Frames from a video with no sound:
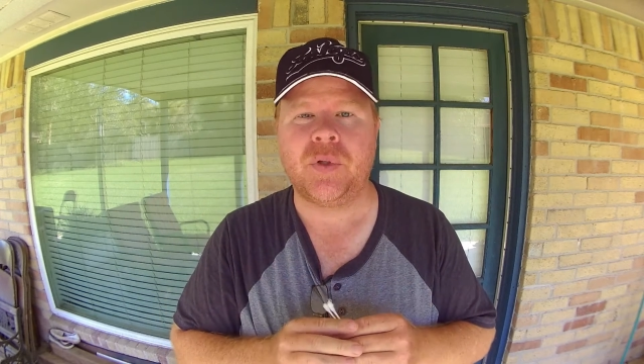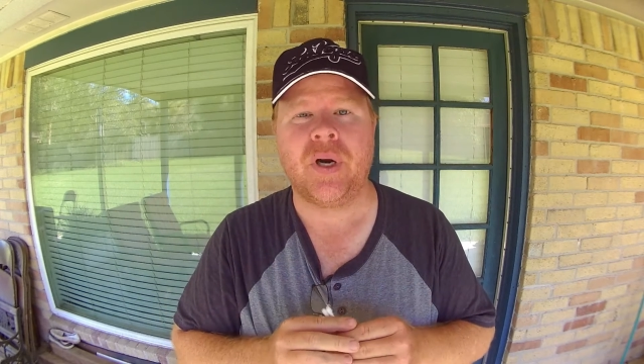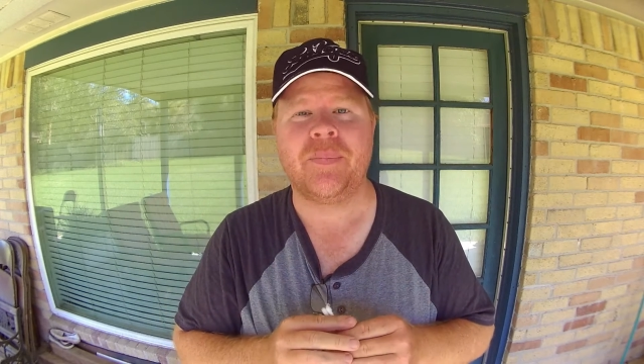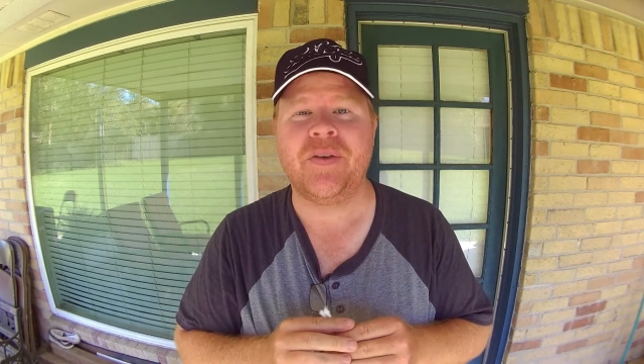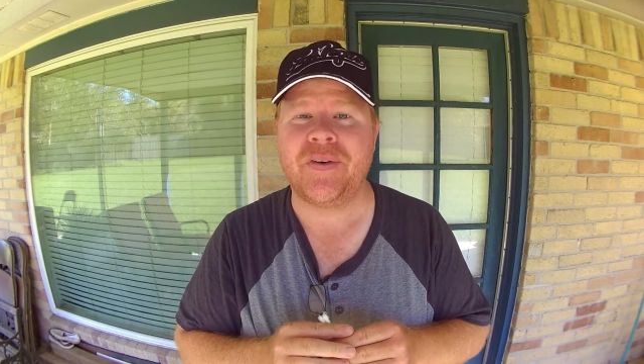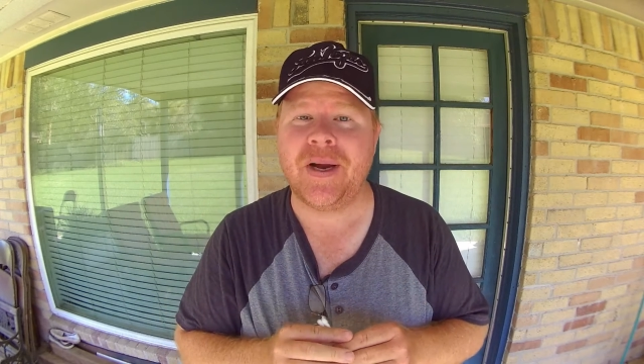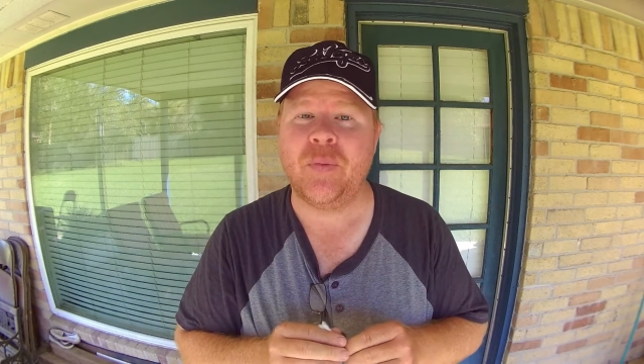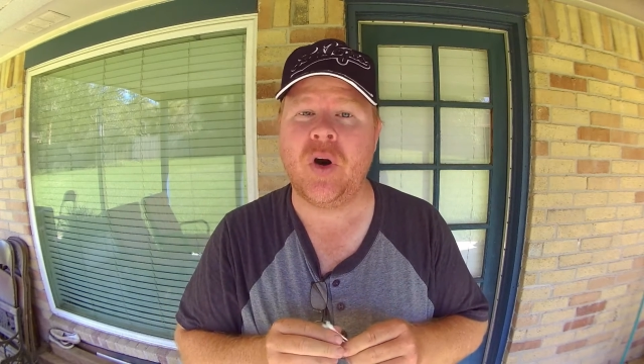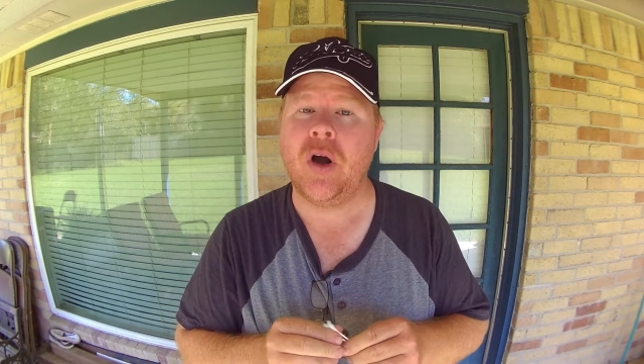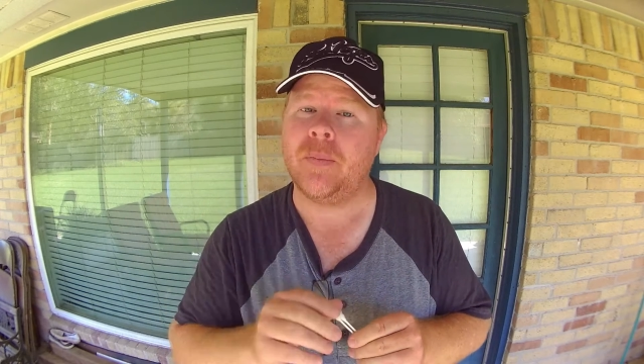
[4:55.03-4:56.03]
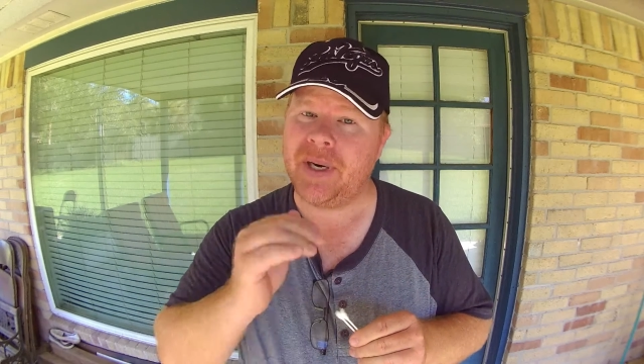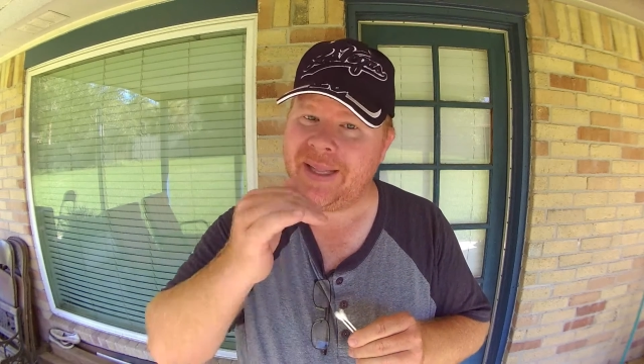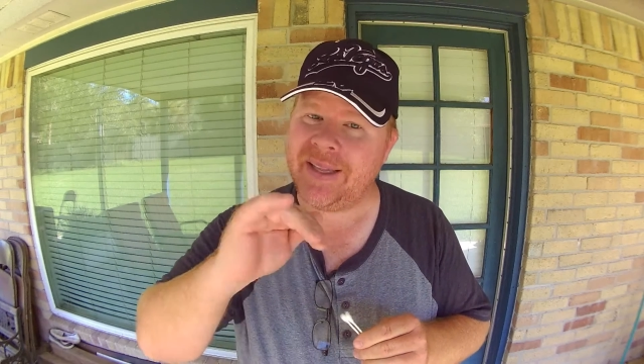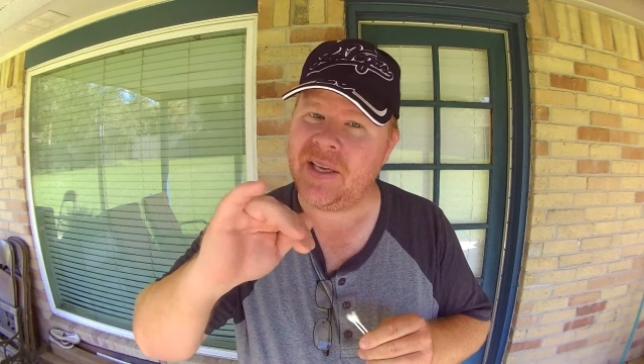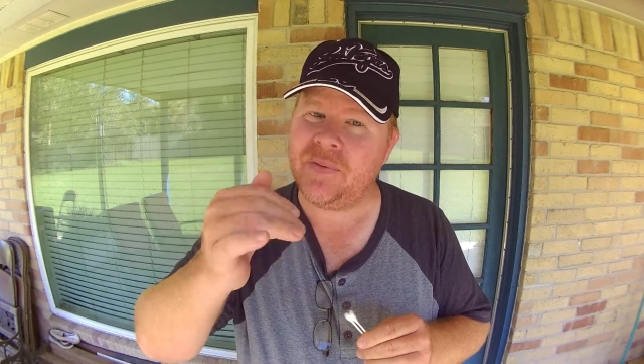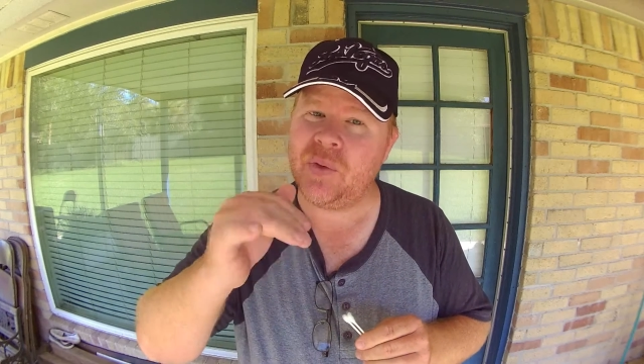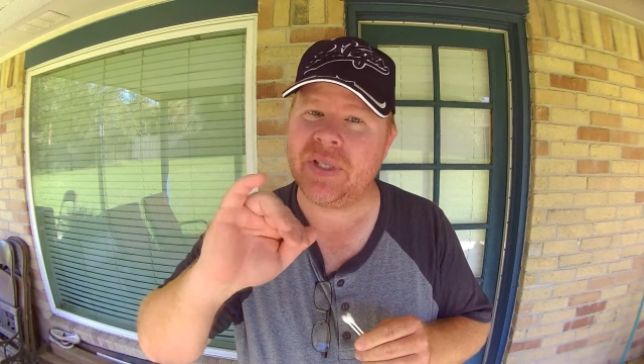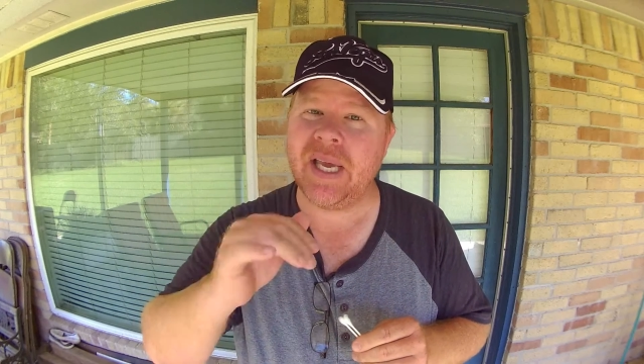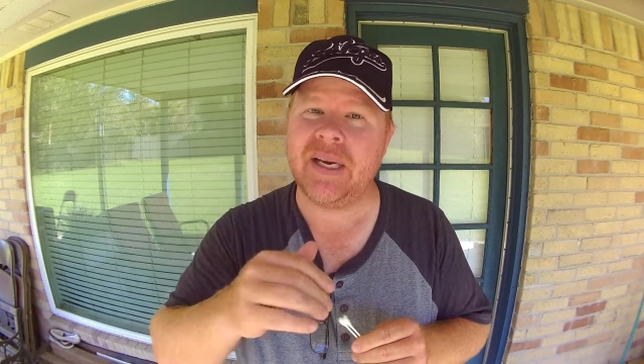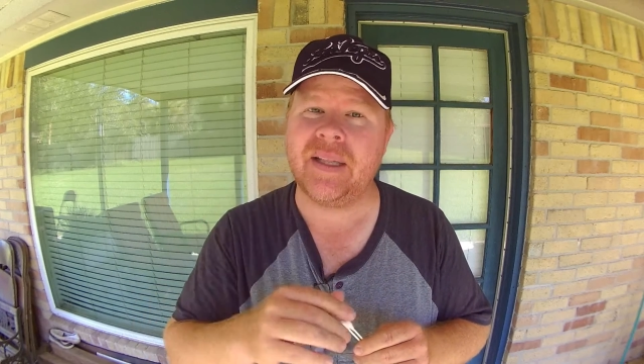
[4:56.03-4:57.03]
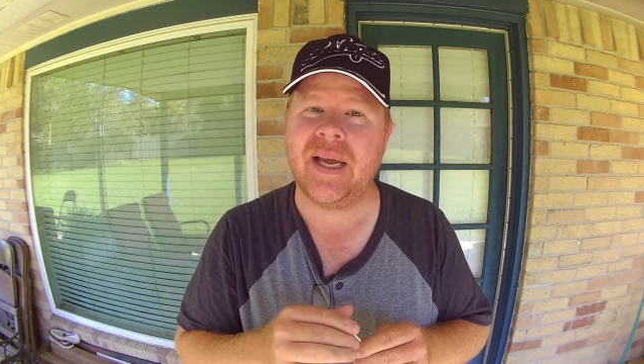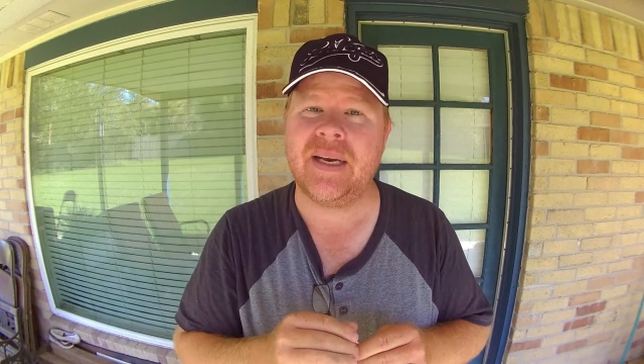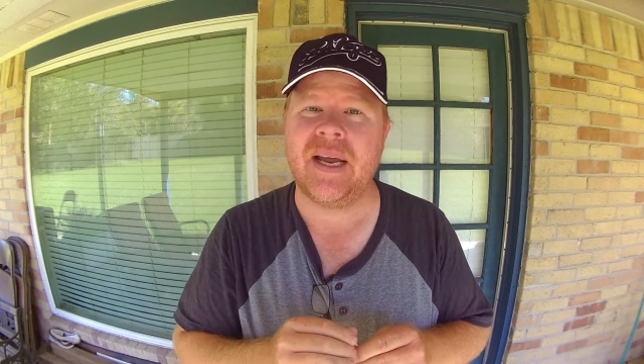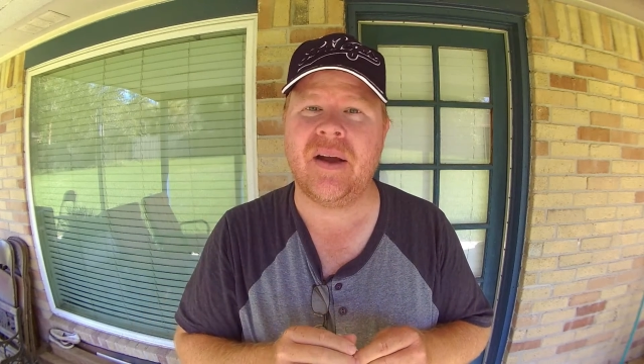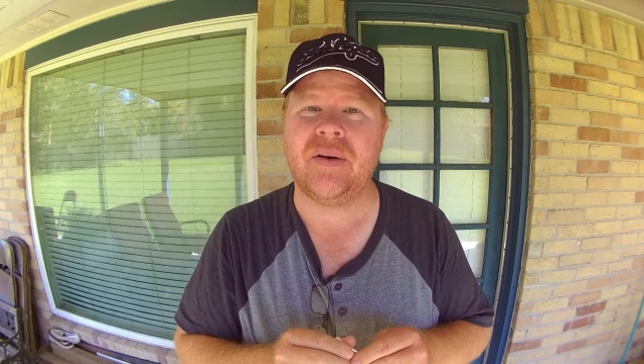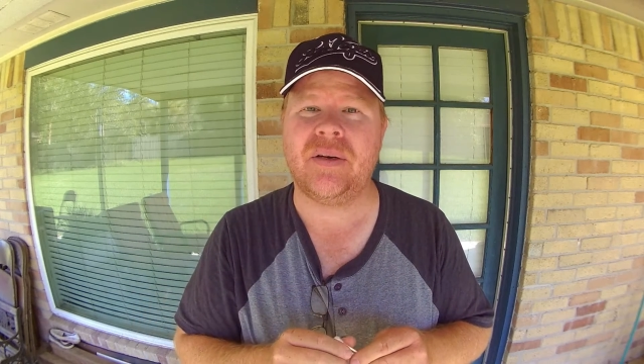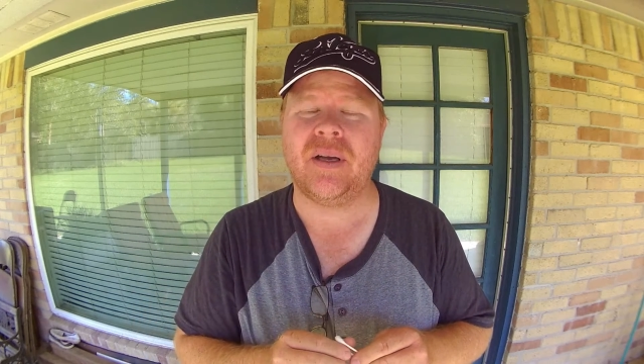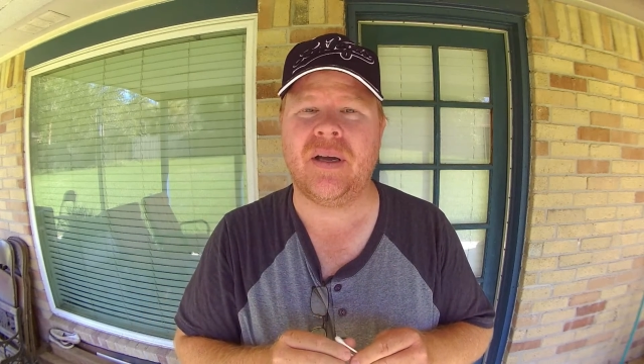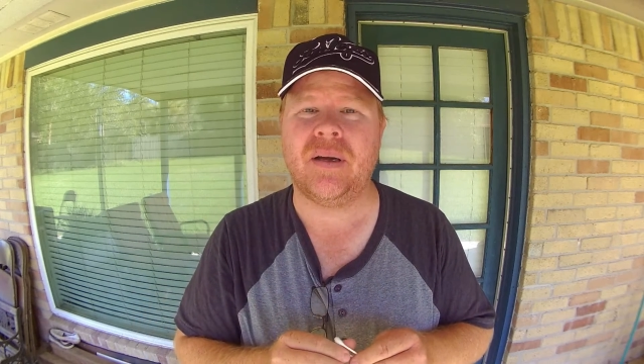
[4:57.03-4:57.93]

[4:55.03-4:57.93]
correct me if I'm wrong, but I think if you sanded that down,